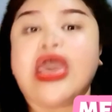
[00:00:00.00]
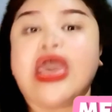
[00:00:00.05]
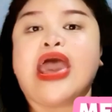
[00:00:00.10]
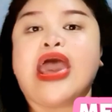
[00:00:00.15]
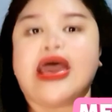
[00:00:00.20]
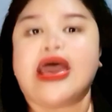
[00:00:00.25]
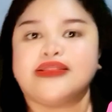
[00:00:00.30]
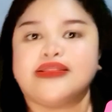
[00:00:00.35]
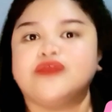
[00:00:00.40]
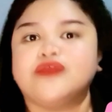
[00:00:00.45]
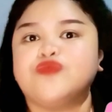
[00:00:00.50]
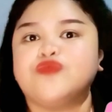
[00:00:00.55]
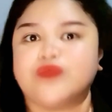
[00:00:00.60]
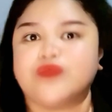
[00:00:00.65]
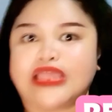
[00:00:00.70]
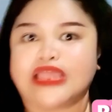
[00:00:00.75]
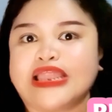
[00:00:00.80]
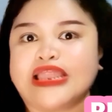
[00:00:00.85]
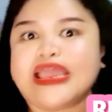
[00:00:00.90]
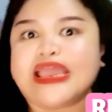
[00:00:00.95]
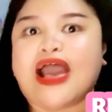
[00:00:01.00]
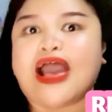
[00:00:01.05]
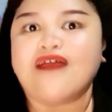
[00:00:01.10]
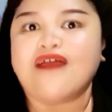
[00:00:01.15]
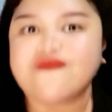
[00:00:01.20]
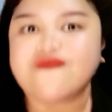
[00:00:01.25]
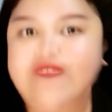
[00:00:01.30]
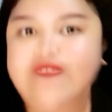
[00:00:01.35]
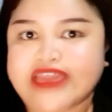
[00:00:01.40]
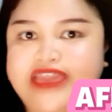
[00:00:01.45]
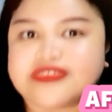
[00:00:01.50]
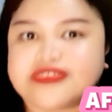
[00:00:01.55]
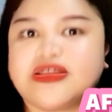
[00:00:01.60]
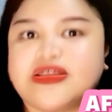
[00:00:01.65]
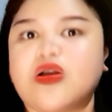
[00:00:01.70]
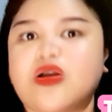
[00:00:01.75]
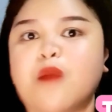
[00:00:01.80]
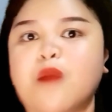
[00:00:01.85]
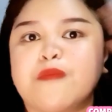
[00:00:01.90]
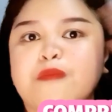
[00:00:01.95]
and really affect the
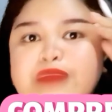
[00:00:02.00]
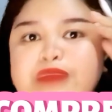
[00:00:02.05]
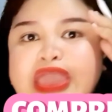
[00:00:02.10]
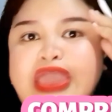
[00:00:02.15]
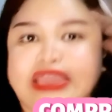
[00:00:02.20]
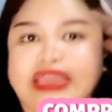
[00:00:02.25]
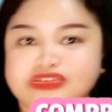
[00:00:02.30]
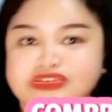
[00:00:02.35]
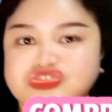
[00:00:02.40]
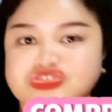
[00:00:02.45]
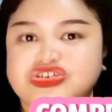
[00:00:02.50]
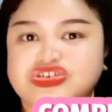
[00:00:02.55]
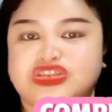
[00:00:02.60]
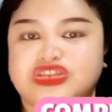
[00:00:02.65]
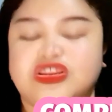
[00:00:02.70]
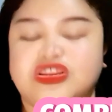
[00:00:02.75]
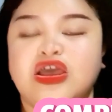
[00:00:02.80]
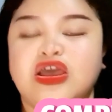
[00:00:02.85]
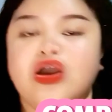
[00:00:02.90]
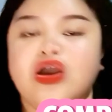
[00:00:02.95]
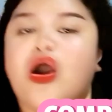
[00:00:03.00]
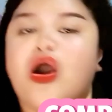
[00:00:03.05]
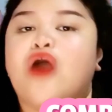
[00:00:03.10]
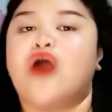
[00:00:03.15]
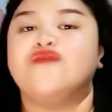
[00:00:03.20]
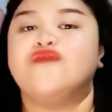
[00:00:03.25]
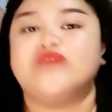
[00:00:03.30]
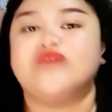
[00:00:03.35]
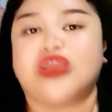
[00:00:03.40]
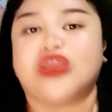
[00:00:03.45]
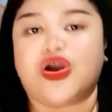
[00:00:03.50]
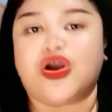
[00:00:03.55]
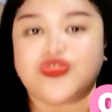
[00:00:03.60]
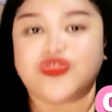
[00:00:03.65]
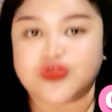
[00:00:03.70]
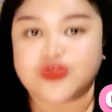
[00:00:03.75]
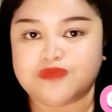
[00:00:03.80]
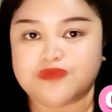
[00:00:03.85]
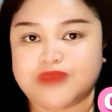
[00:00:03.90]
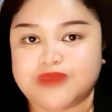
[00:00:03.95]
comprehension of the
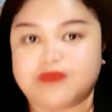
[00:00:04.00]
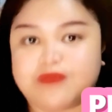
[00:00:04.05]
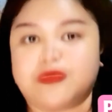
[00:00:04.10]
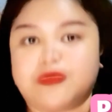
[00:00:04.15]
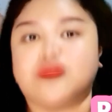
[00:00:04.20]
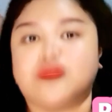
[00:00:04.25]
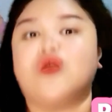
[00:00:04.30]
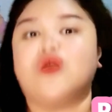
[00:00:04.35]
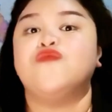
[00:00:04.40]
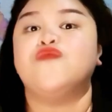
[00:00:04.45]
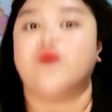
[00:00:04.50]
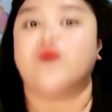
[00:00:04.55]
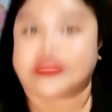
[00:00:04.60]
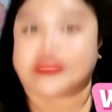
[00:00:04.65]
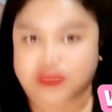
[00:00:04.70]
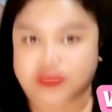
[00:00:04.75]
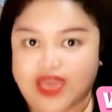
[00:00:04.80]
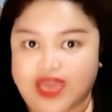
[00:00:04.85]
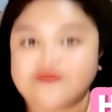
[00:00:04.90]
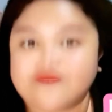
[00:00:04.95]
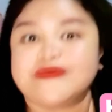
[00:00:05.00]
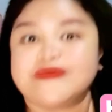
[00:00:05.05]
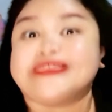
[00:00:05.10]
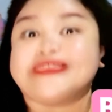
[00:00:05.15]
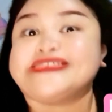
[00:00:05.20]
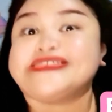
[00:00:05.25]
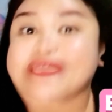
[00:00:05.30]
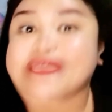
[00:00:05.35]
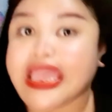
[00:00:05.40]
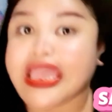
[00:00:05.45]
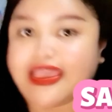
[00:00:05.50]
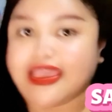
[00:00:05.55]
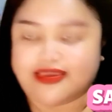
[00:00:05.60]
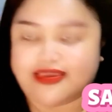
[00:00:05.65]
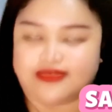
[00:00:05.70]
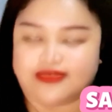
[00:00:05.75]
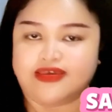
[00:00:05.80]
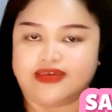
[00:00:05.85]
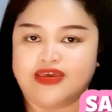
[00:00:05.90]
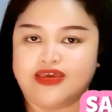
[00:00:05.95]
other people of what you have been
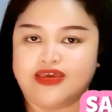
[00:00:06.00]
saying.